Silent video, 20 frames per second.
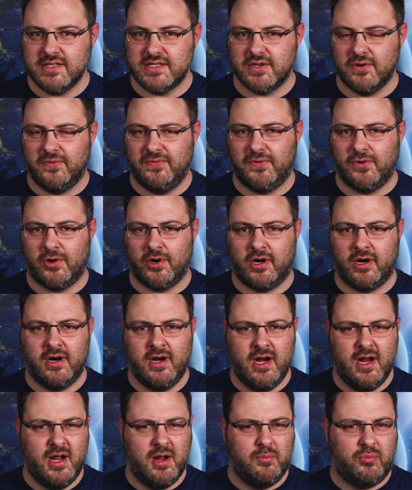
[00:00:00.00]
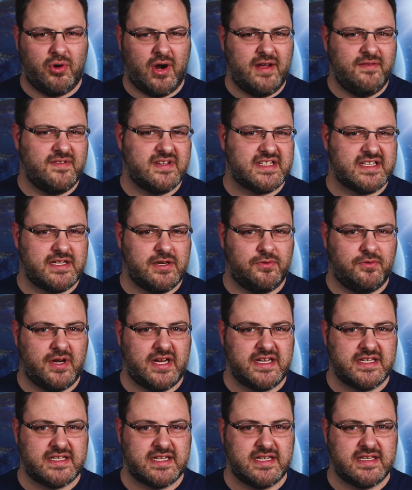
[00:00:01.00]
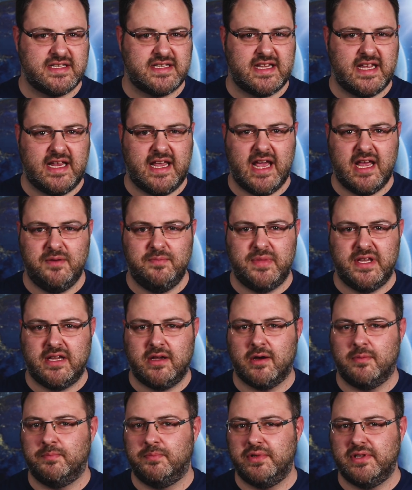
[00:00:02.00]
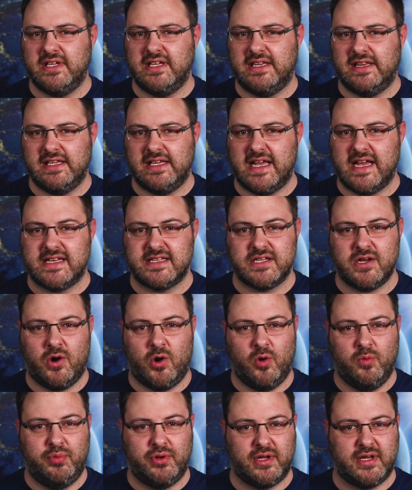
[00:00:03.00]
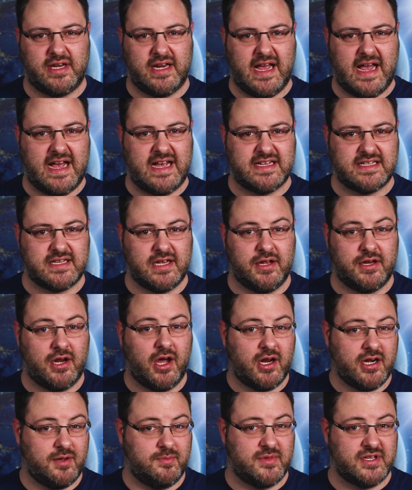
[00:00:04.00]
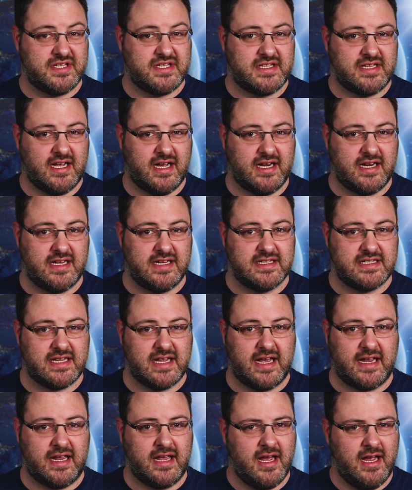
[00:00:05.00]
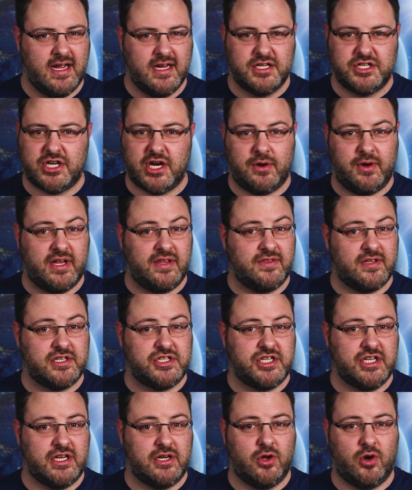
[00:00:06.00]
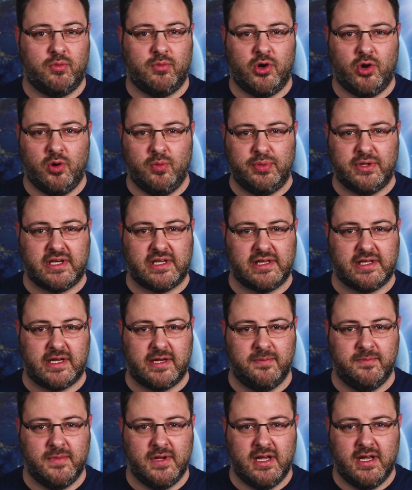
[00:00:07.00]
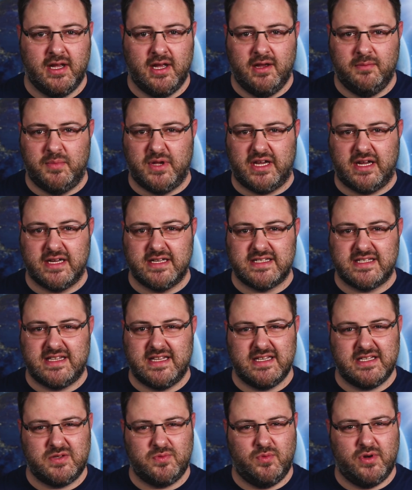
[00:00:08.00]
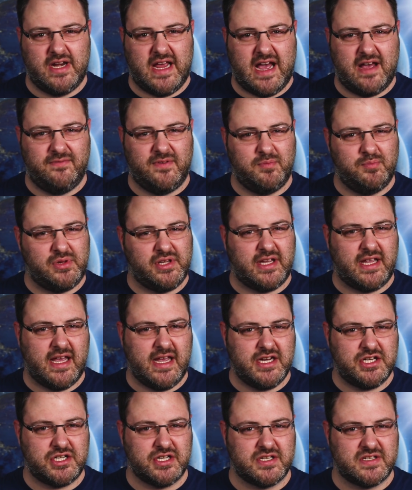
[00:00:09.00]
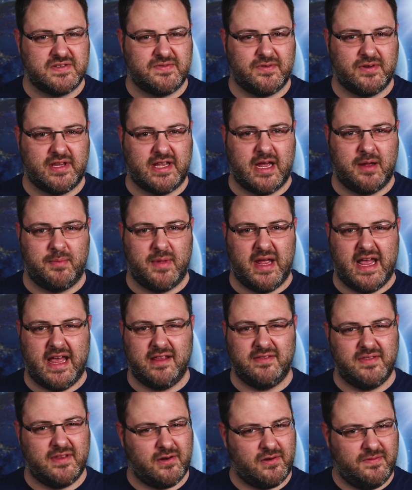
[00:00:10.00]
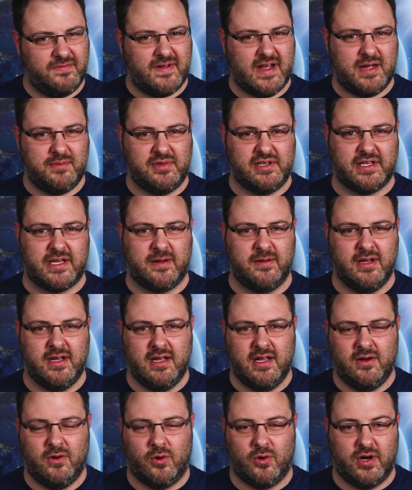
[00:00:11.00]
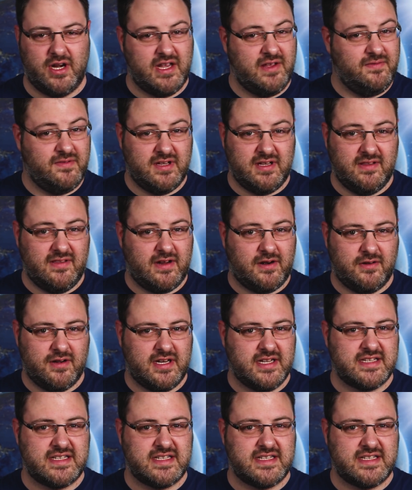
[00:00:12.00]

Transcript: So for privacy reasons, they can't be completely as open as anonymous studies, like sharing the genome openly, because this would have implications for them and their family, or even their